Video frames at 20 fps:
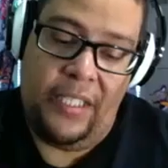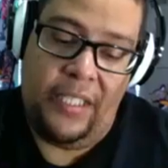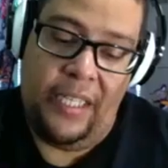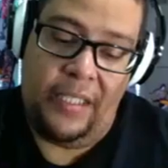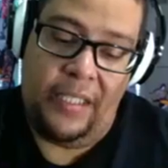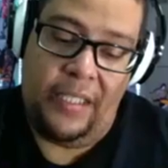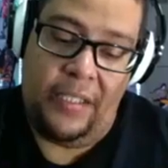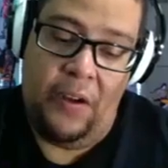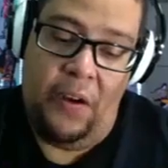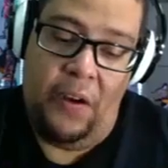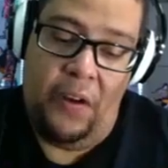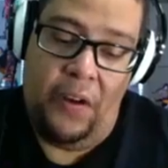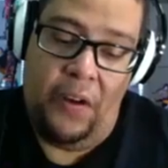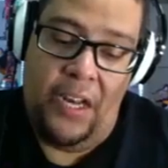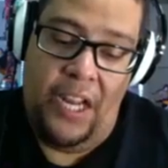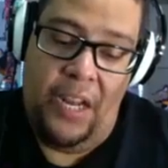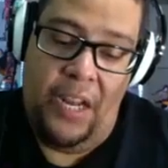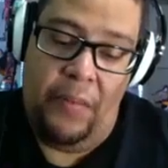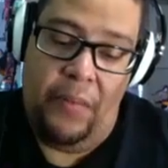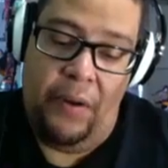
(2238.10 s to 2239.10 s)
is called
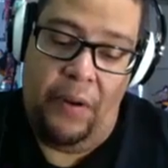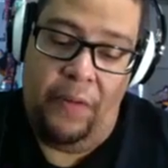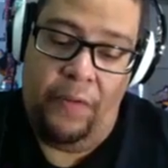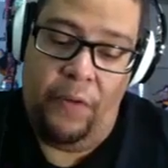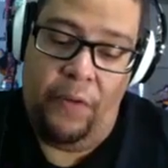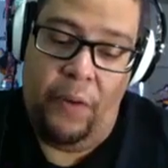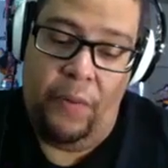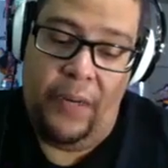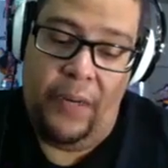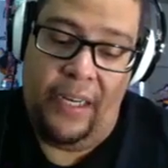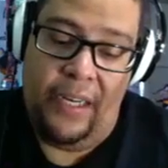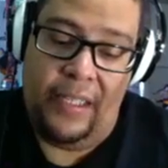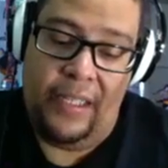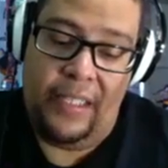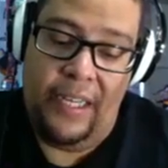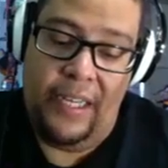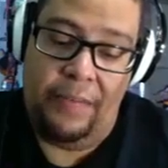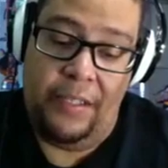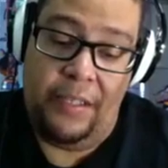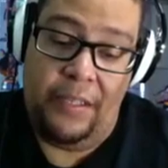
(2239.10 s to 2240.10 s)
Neiman, a form that
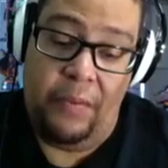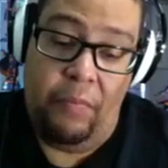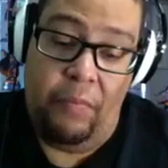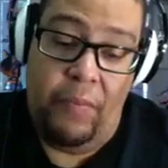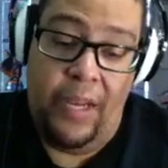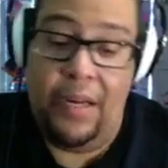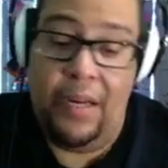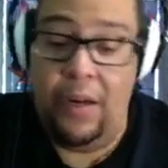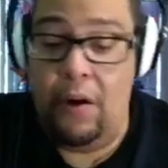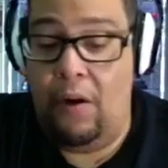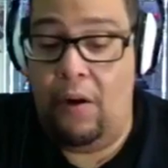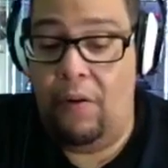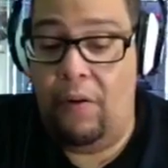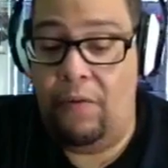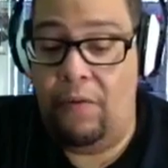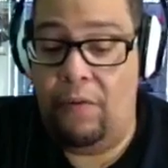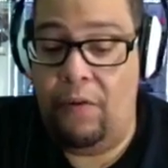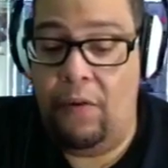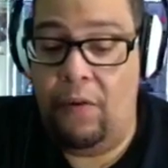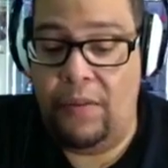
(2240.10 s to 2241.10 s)
attempted to mend all
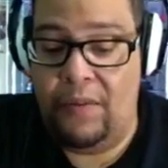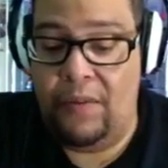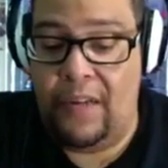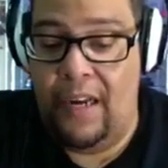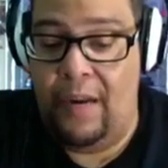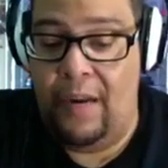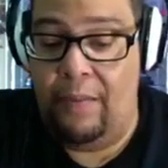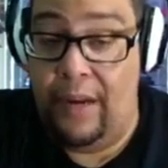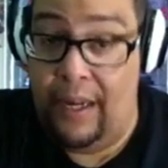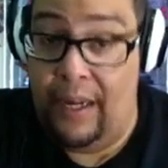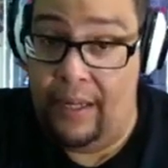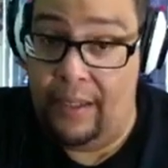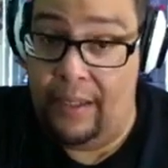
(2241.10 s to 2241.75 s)
forms of combat.